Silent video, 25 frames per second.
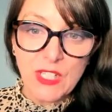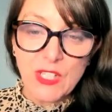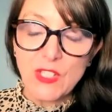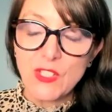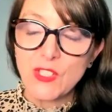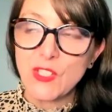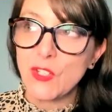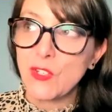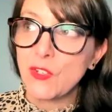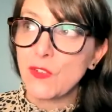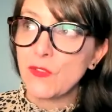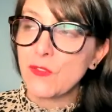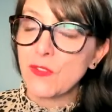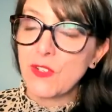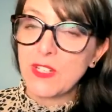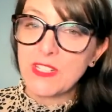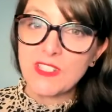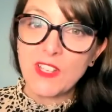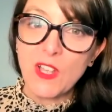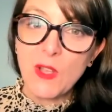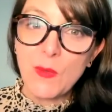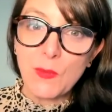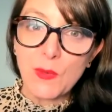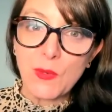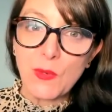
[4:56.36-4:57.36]
So, for
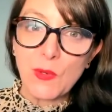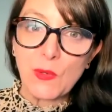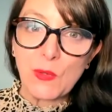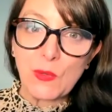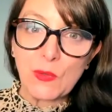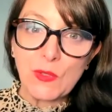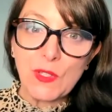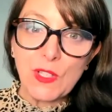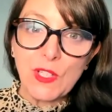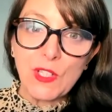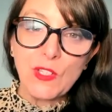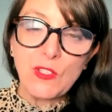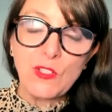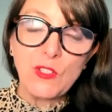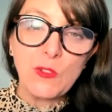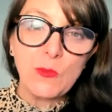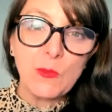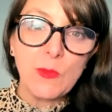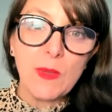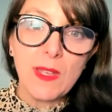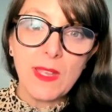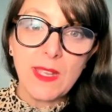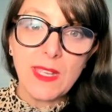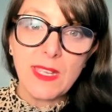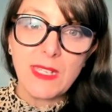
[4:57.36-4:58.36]
example, you
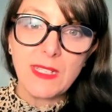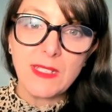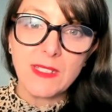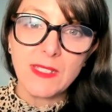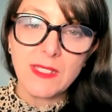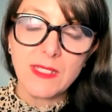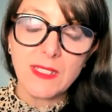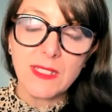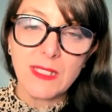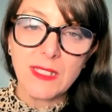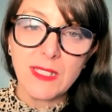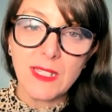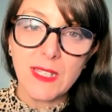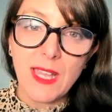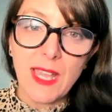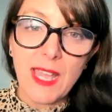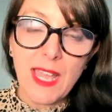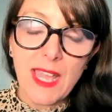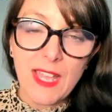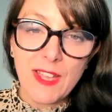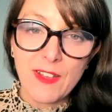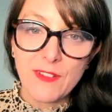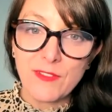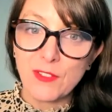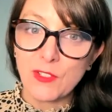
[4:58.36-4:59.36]
might
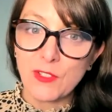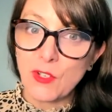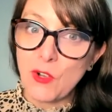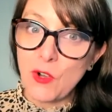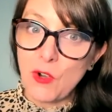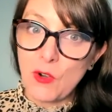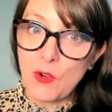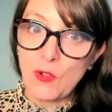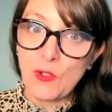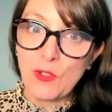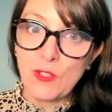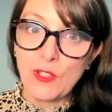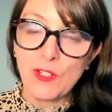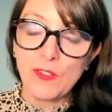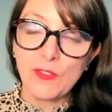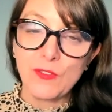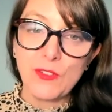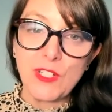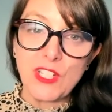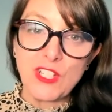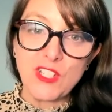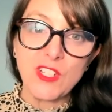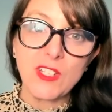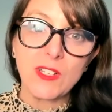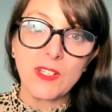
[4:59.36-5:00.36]
have a goal of
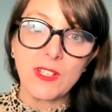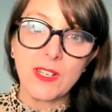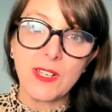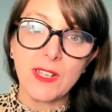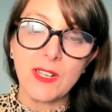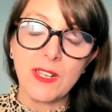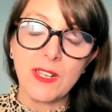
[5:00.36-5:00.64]
reaching